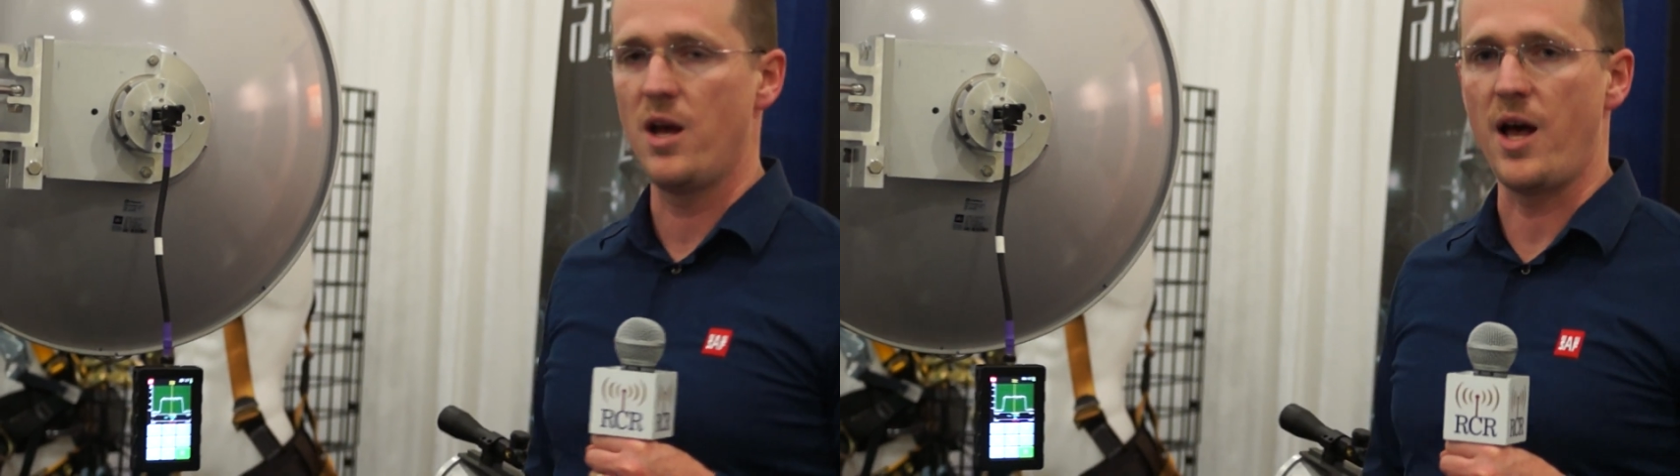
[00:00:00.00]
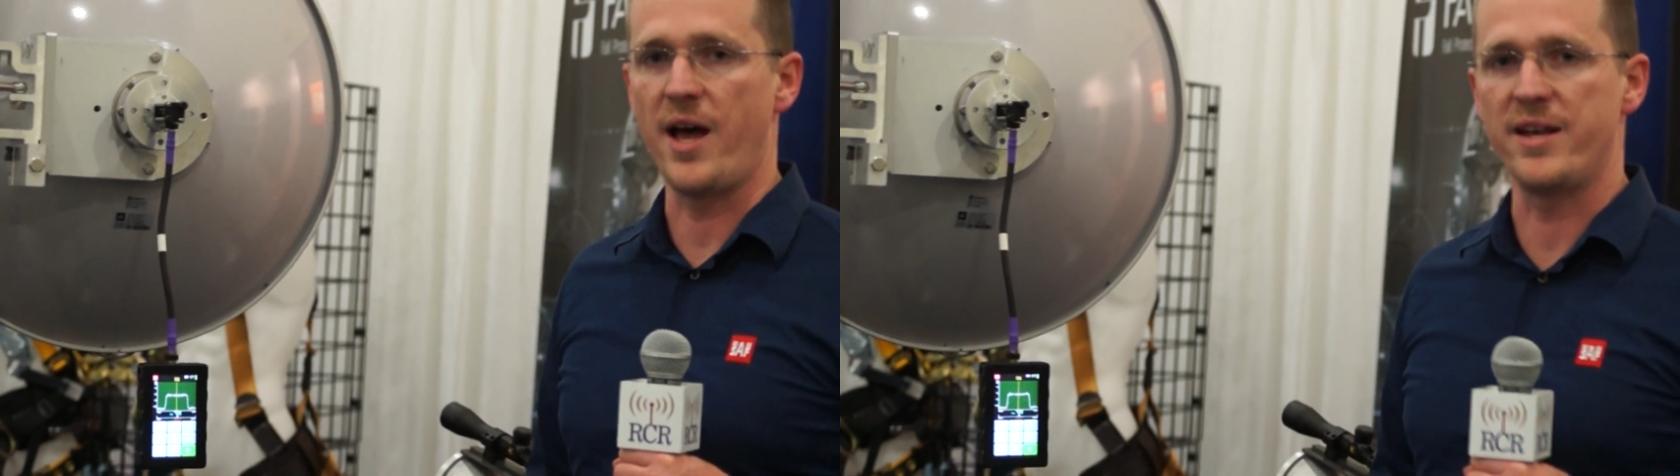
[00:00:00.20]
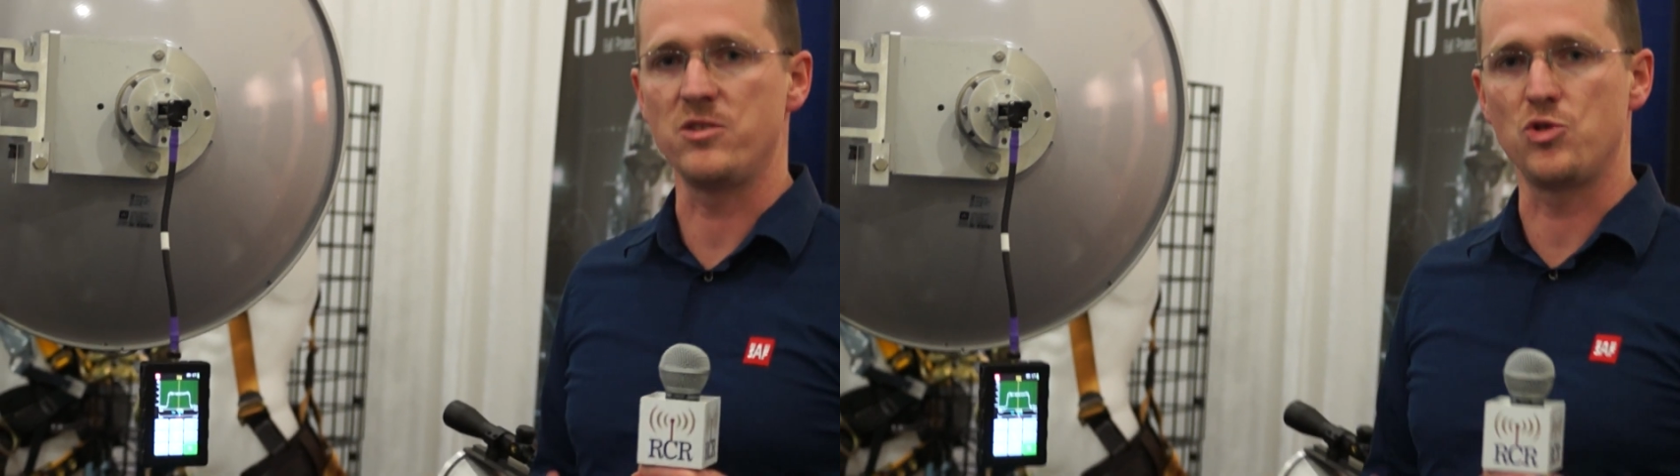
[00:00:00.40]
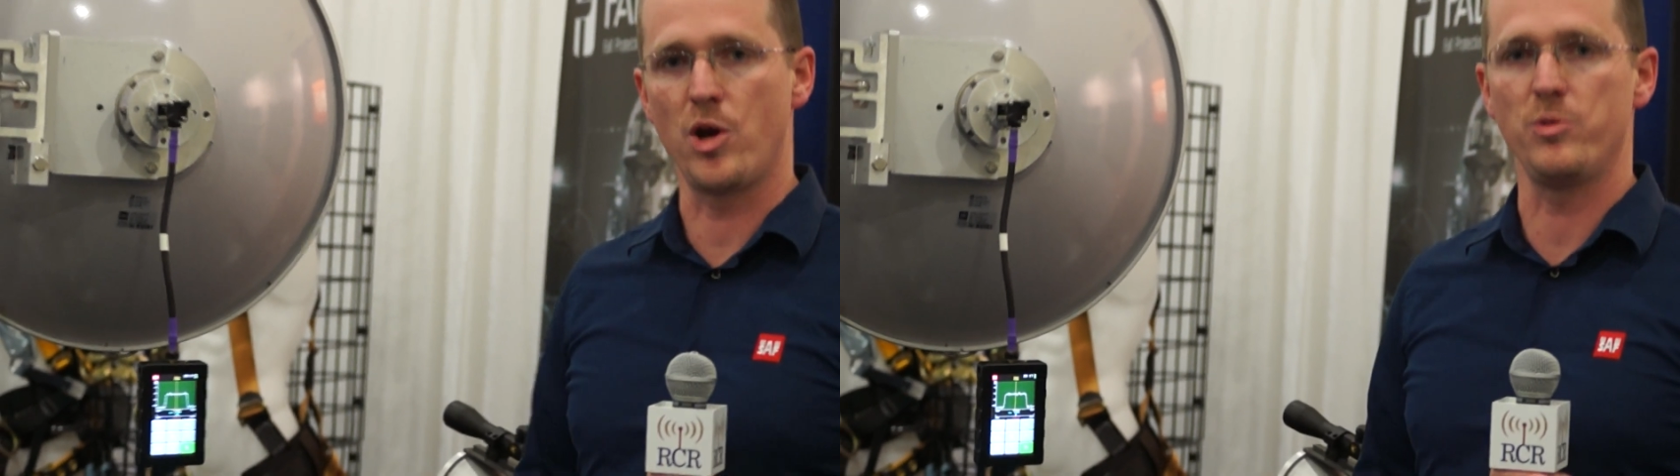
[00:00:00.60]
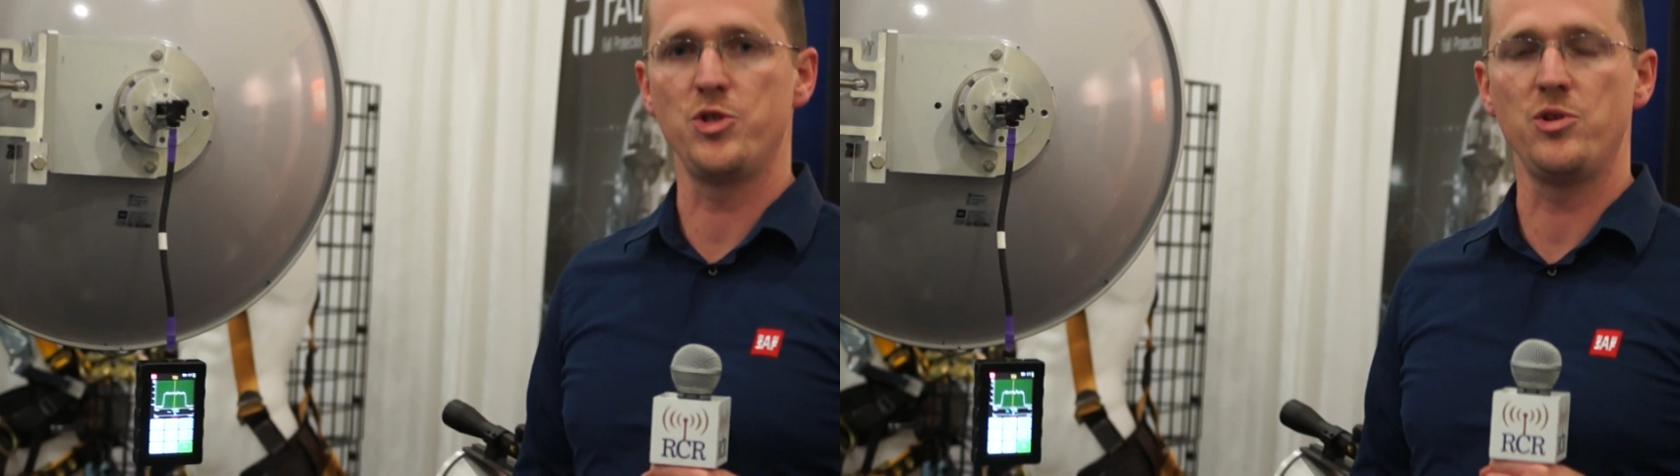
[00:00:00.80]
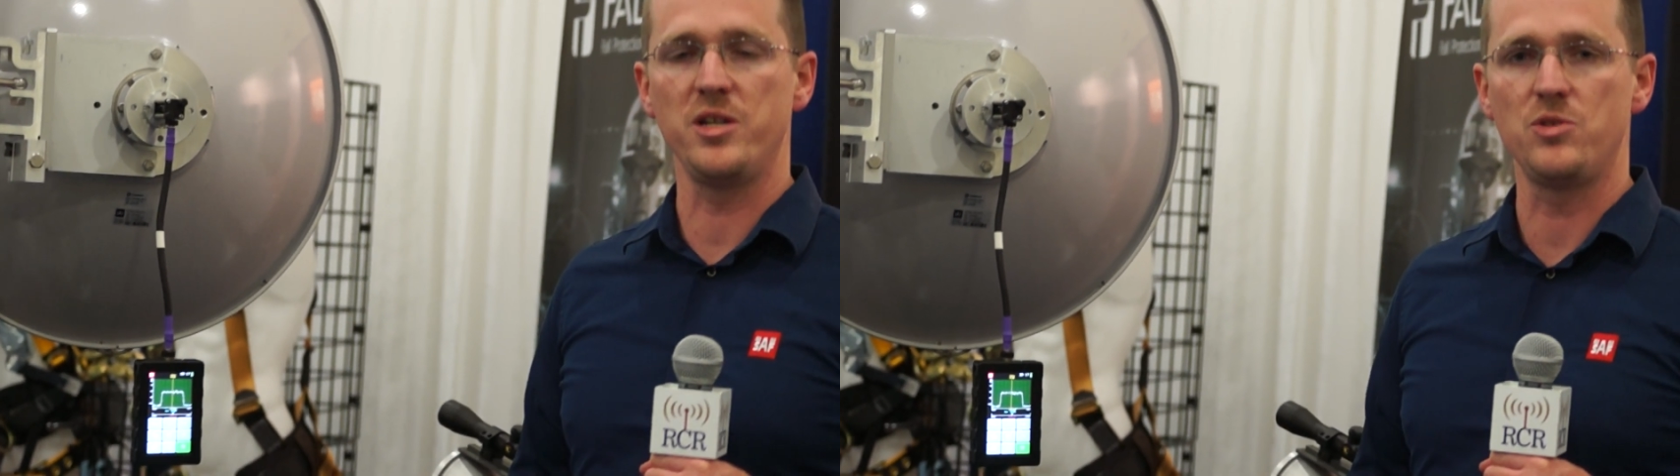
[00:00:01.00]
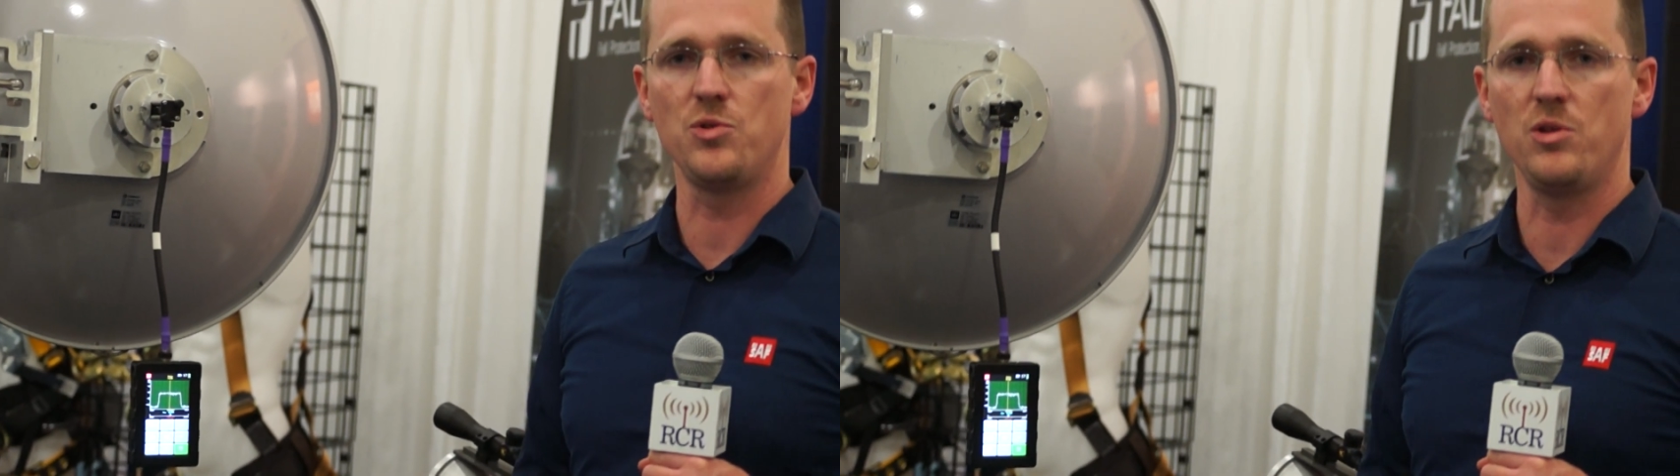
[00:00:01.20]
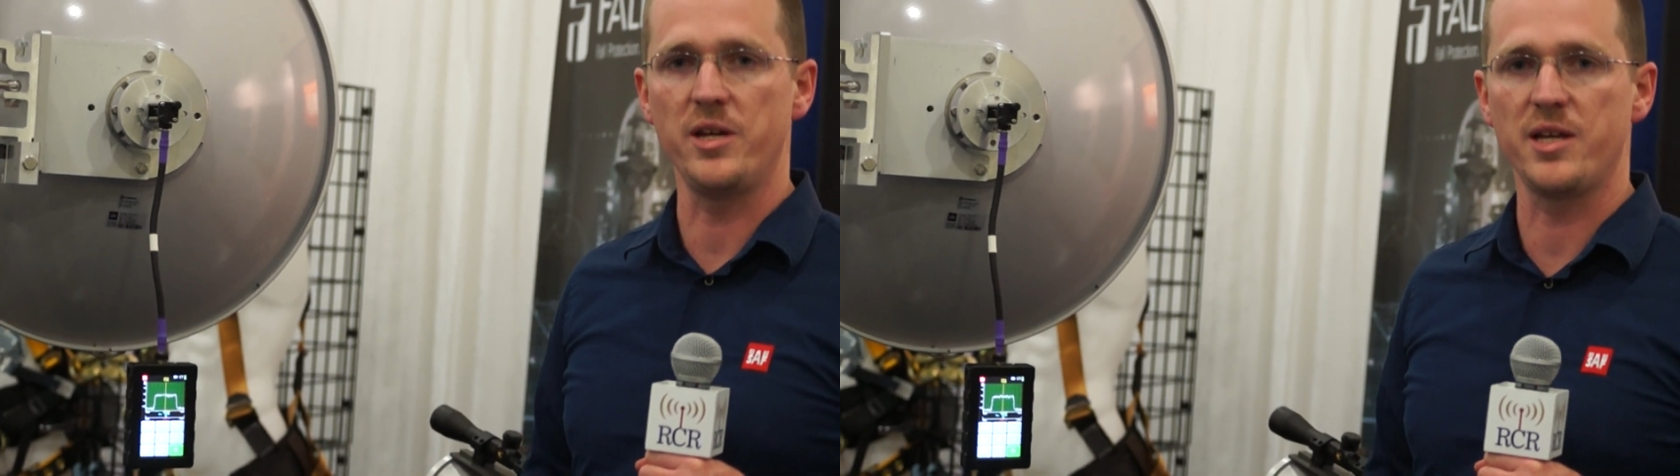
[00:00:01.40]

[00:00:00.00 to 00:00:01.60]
Uh, as a troubleshooting tool,